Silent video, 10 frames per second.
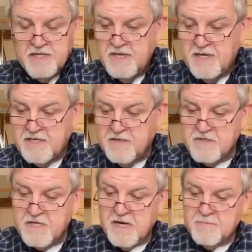he didn't
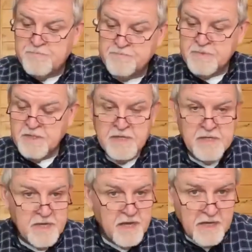come,
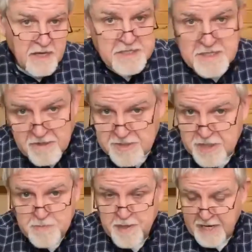he tells his
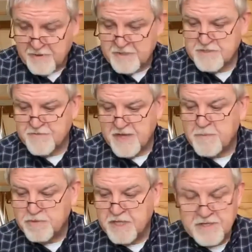parents, fair
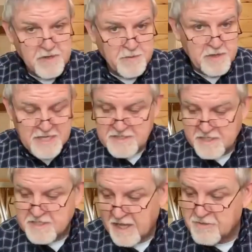play to him, at least he
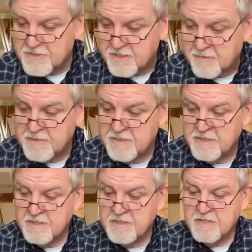tells them.
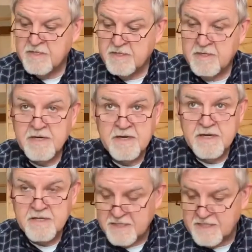Uh,
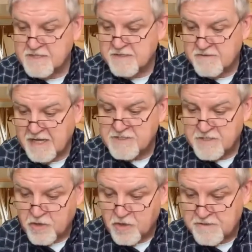at least that's a
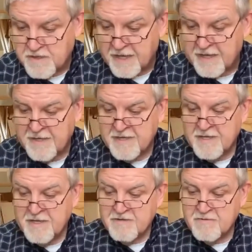good thing.
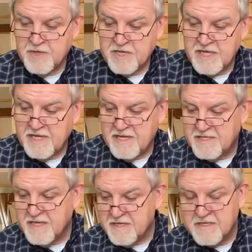But he, he
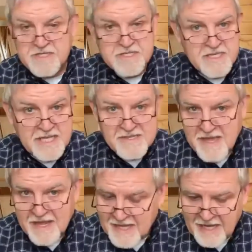didn't seek
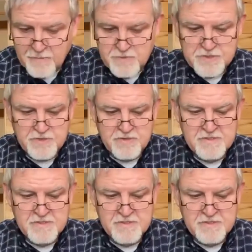their counsel.